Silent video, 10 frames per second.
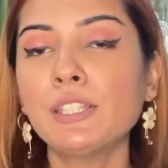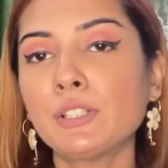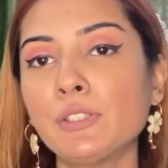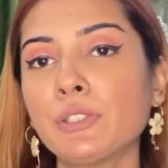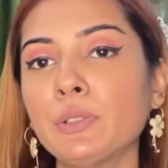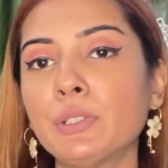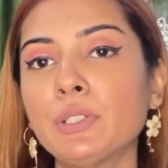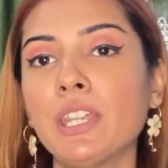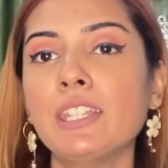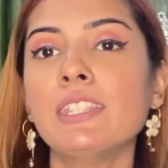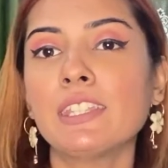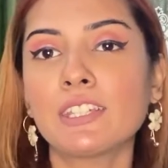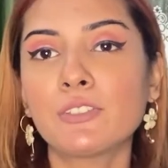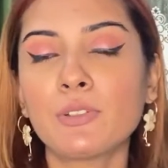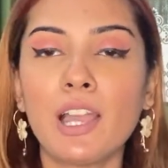It's also a good idea
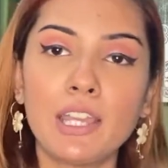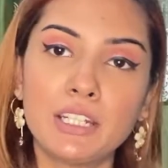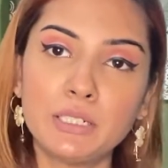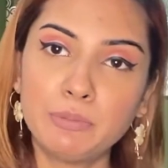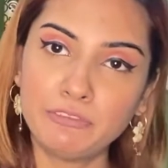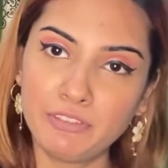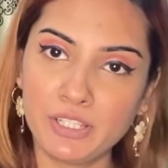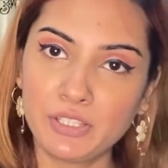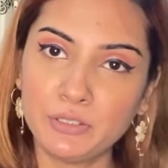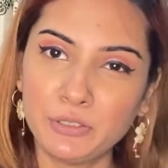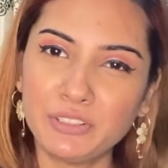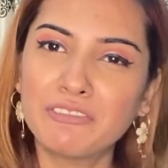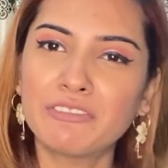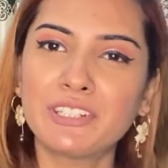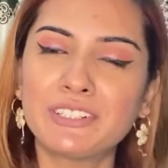to hire a professional to
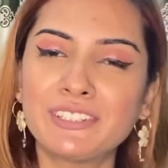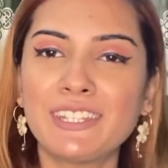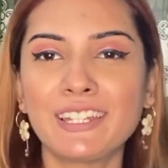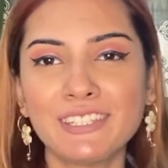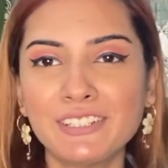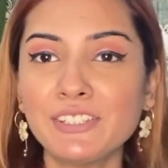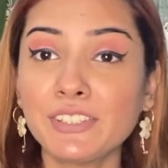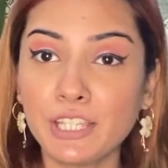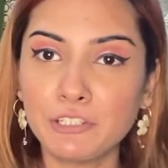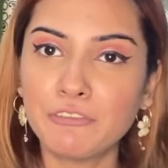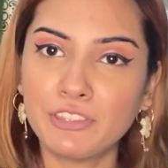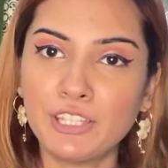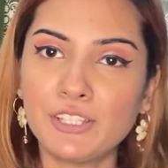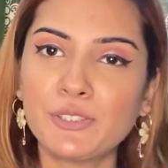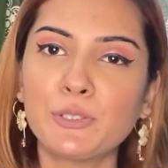configure the technical side of
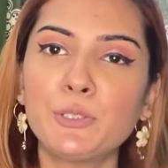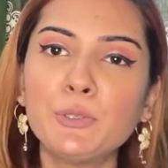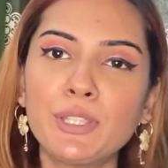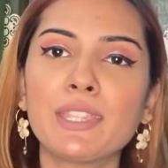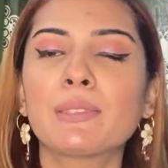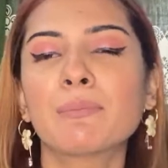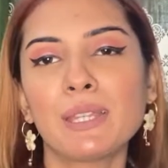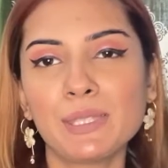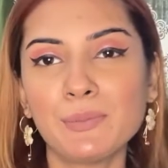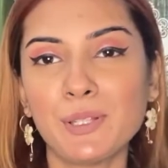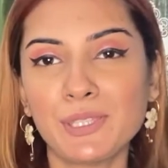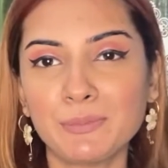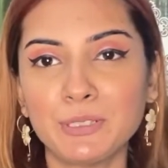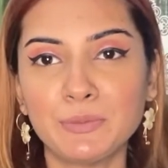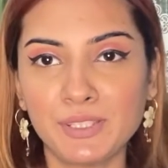things so you get the best
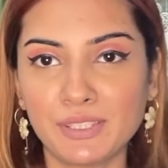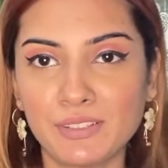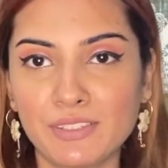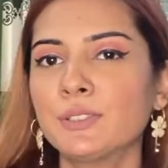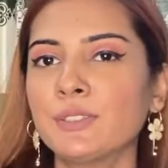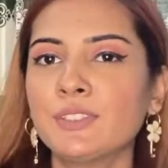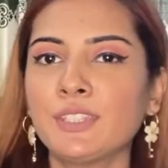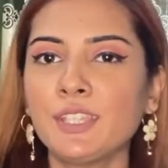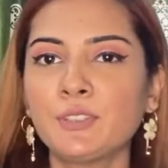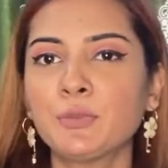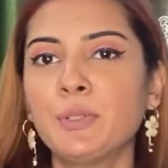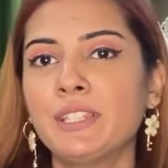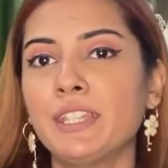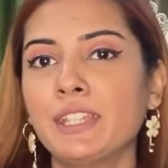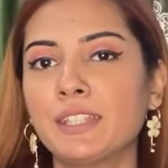possible results. So the sixth one
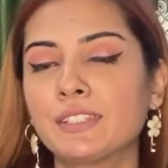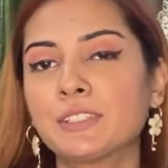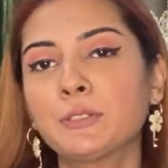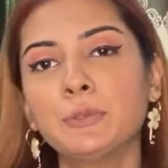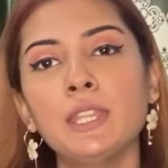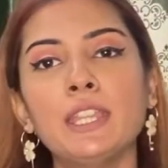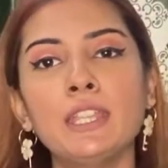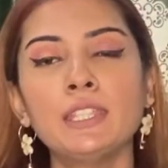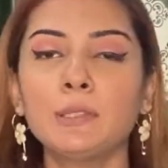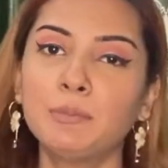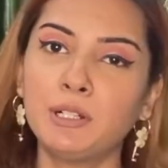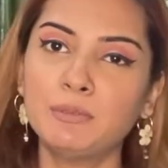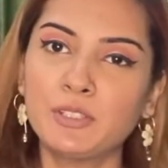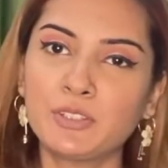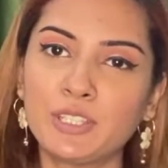is creating and
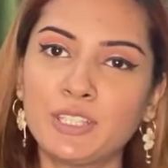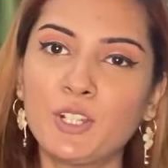publishing